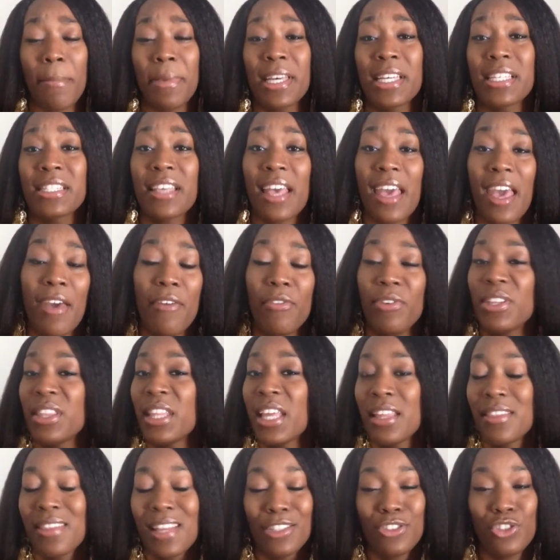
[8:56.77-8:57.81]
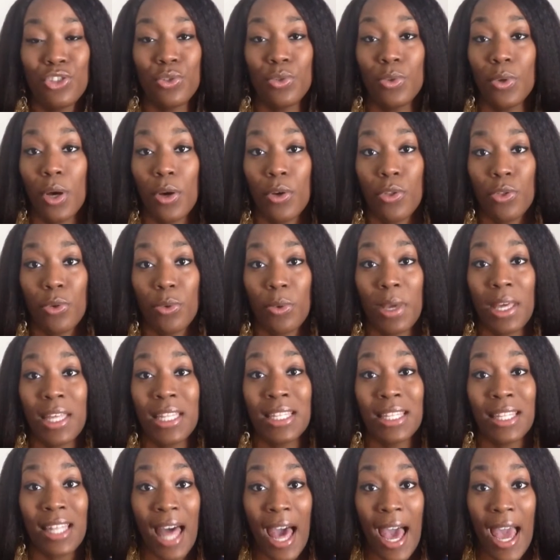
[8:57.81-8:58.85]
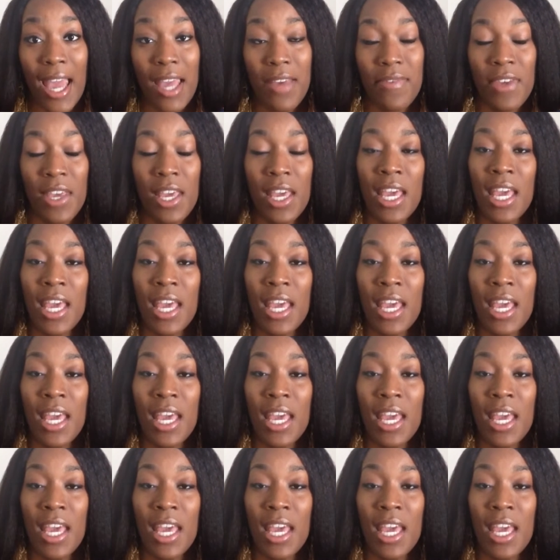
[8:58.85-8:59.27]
because everything that you go through in life,